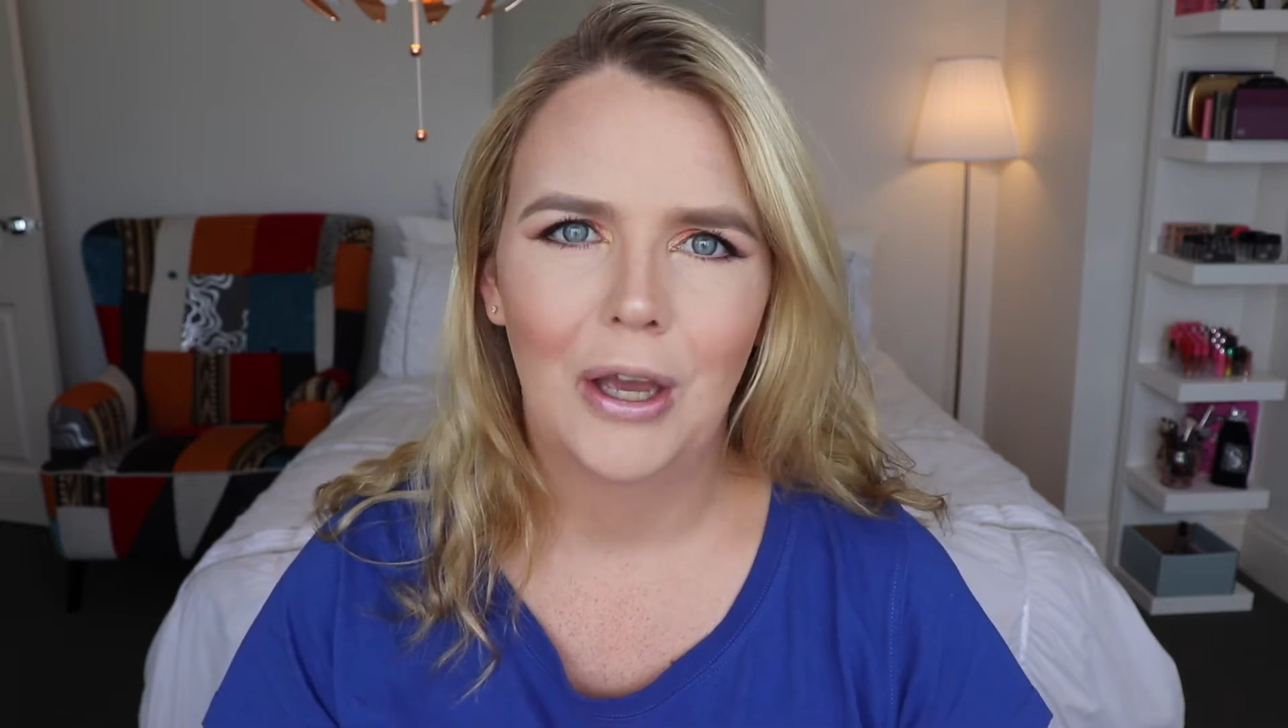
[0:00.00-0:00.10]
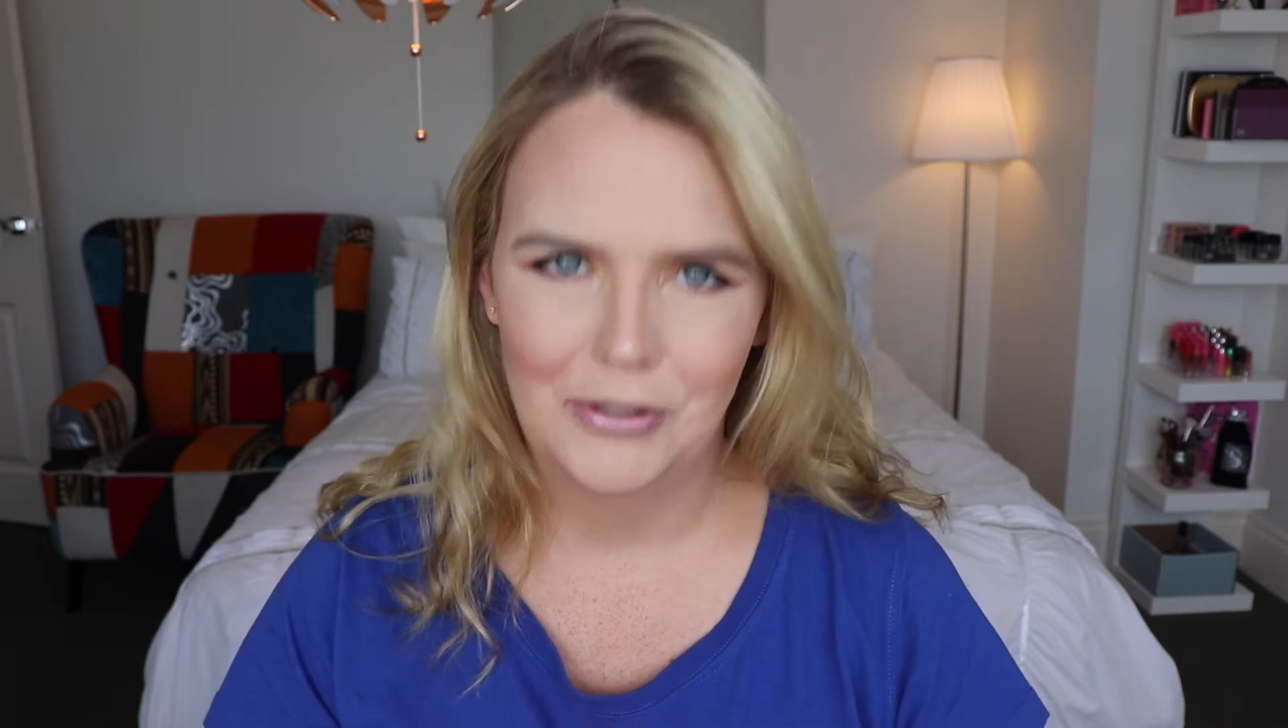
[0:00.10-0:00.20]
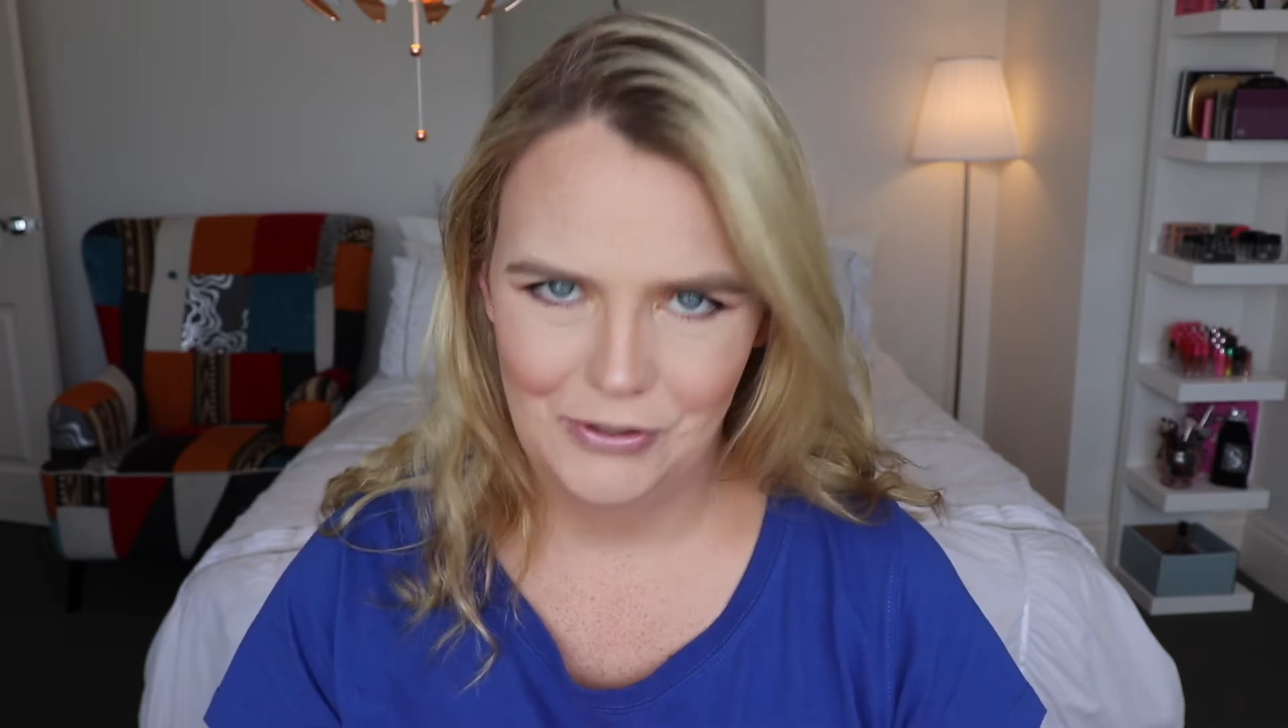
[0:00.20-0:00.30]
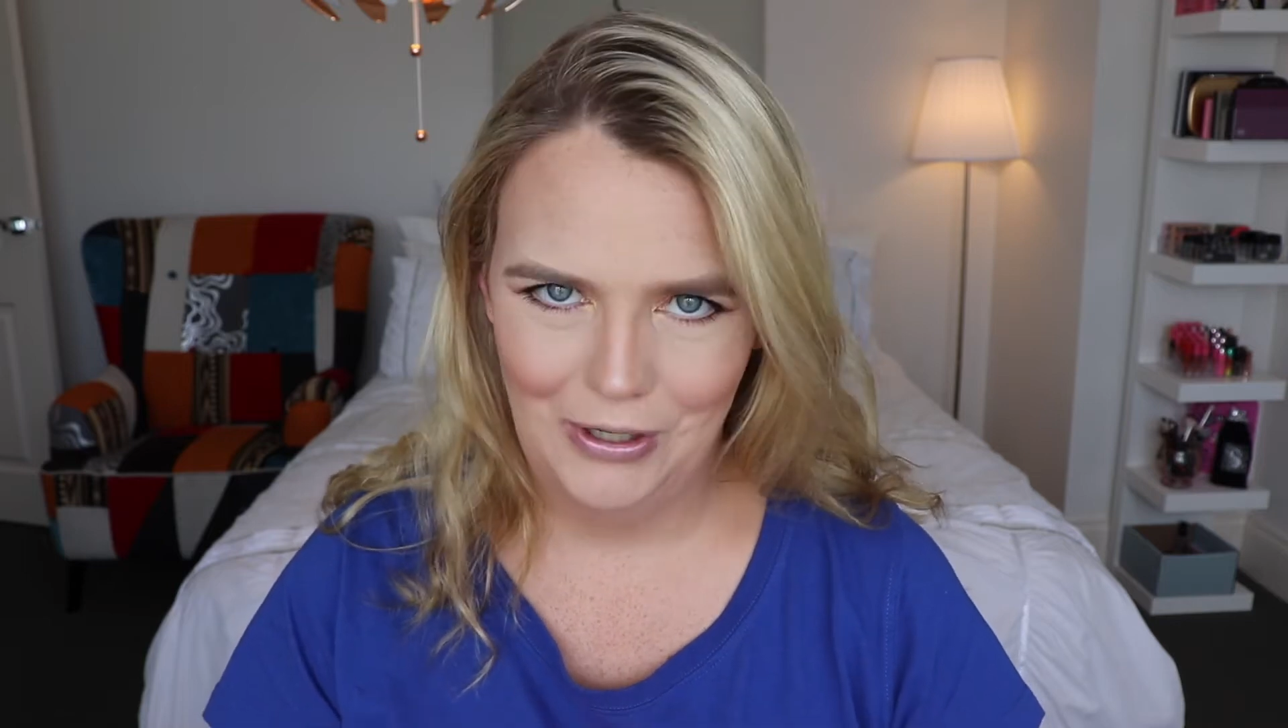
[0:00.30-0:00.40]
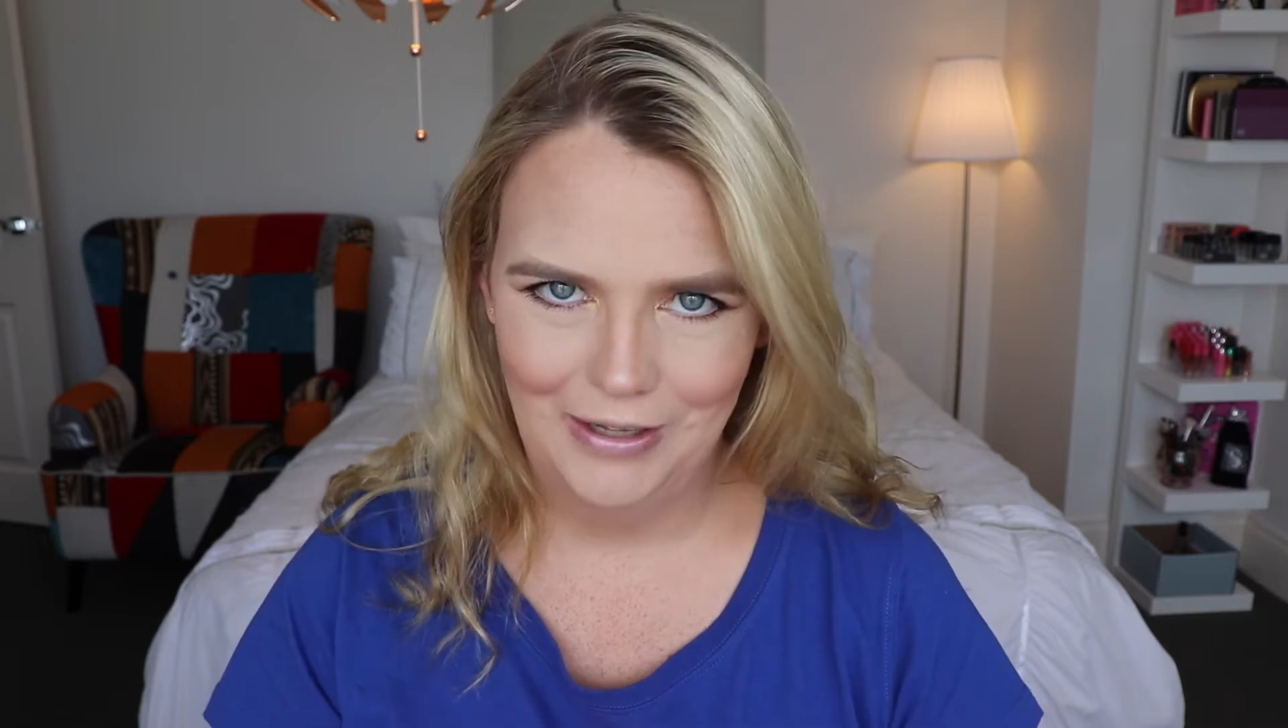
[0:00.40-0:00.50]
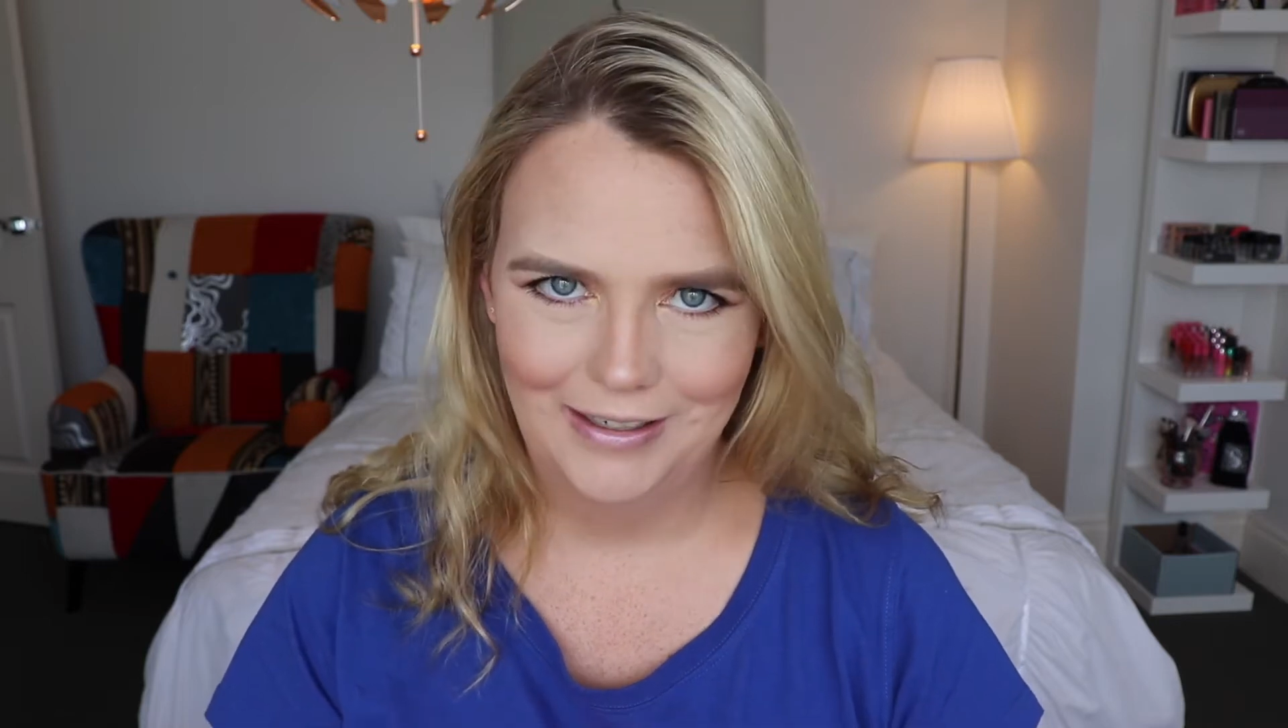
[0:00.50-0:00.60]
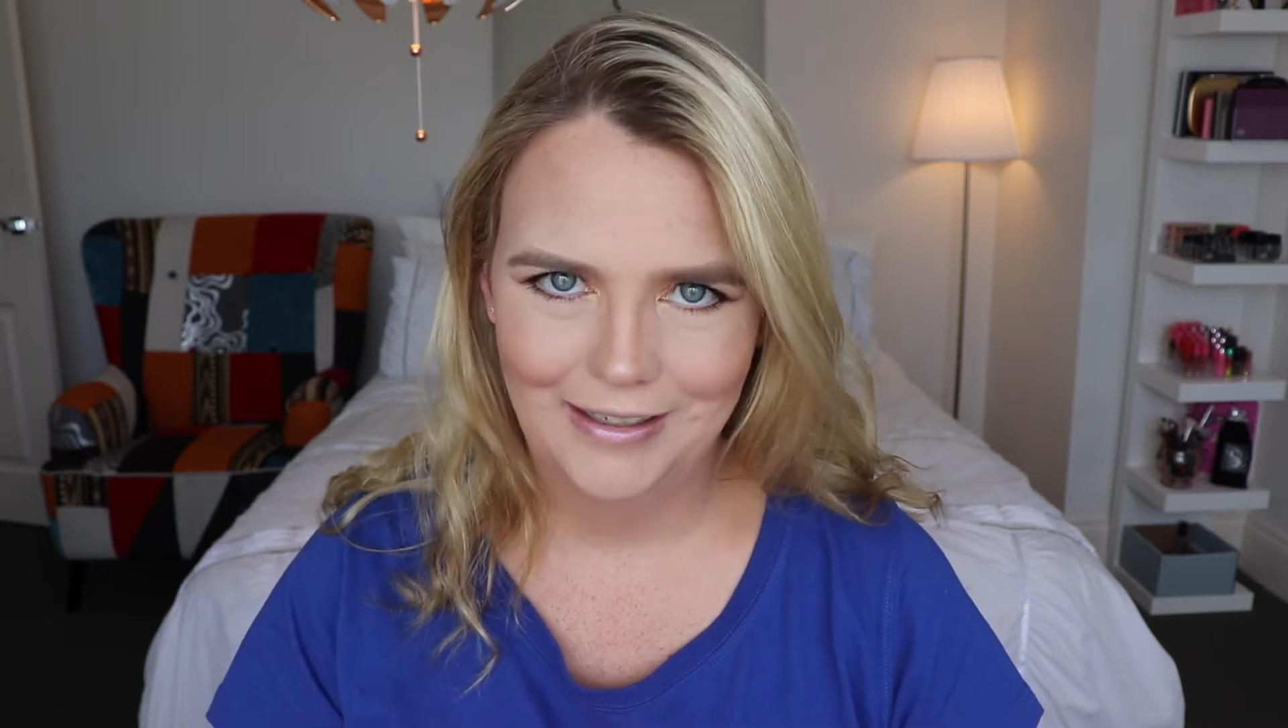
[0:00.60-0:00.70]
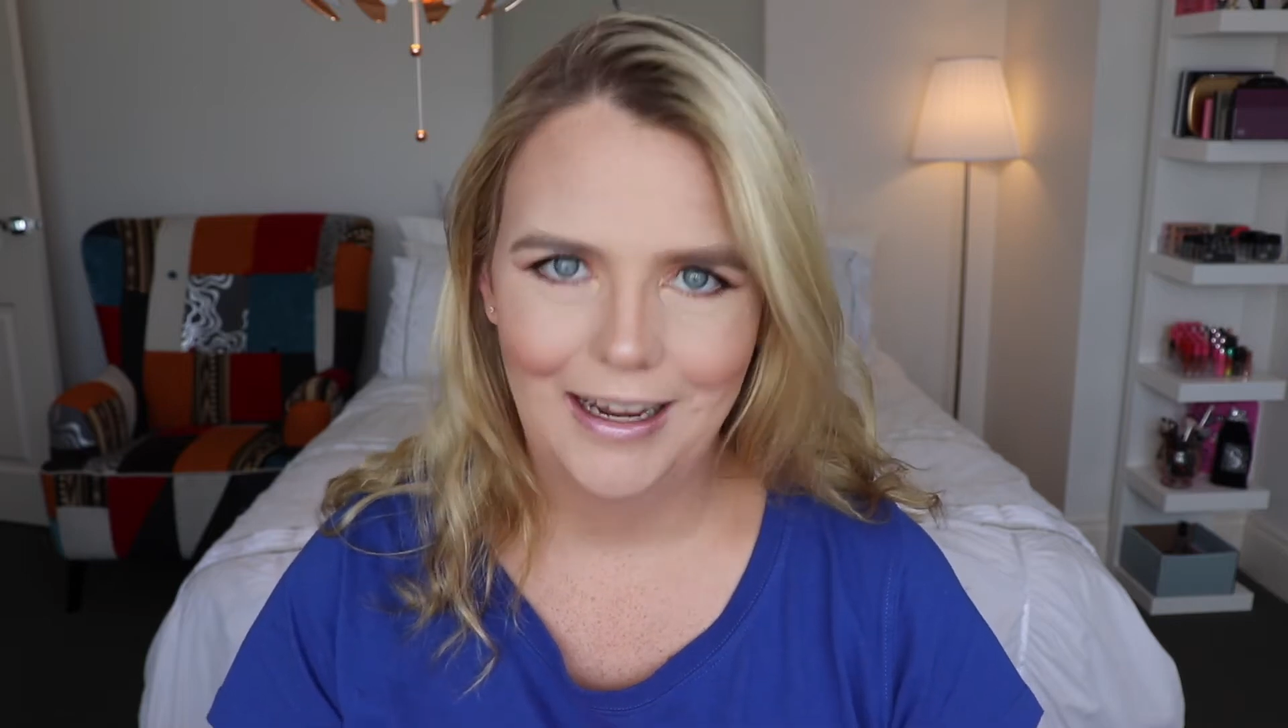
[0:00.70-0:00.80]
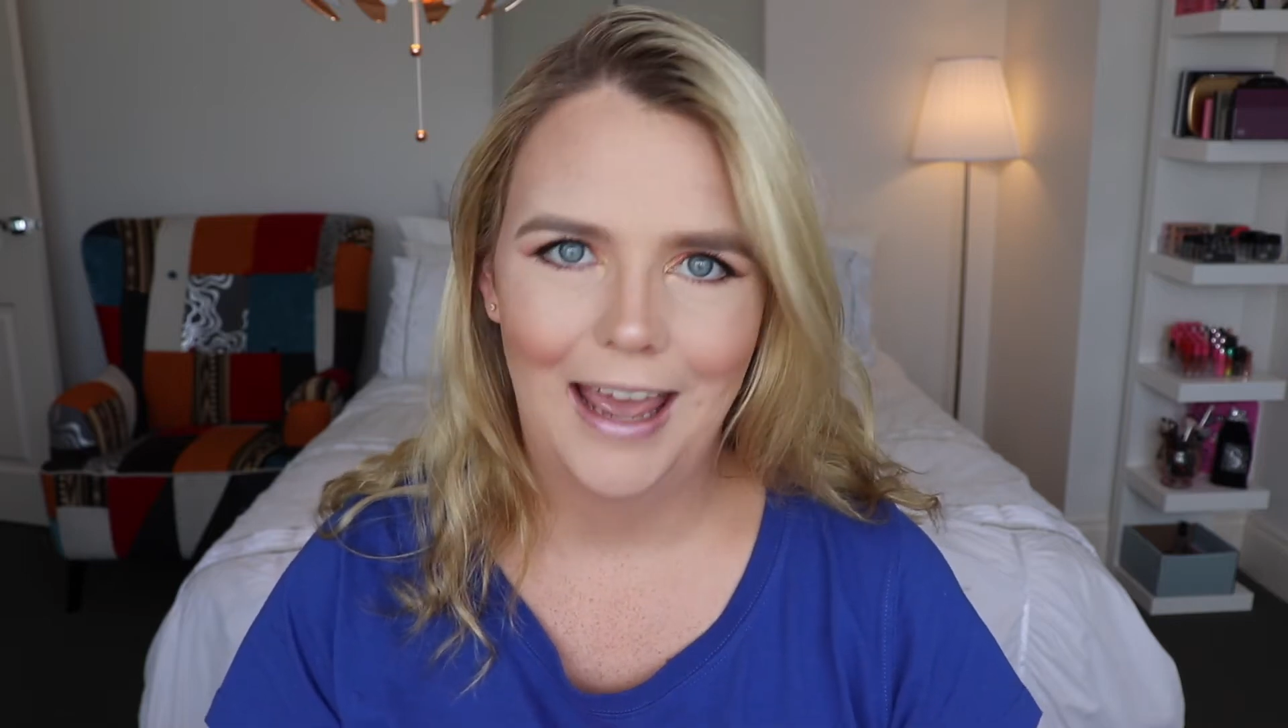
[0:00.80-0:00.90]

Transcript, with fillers: Australian